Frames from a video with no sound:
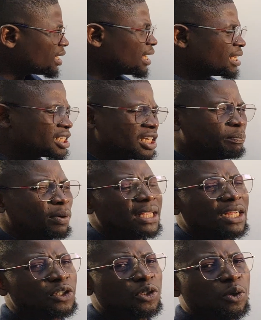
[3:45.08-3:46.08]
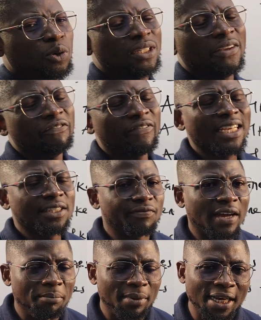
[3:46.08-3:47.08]
it is important to know the first
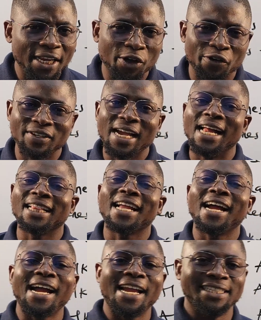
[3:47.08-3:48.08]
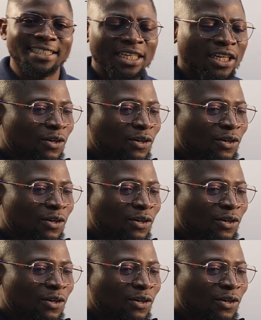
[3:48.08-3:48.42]
family of the alkynes,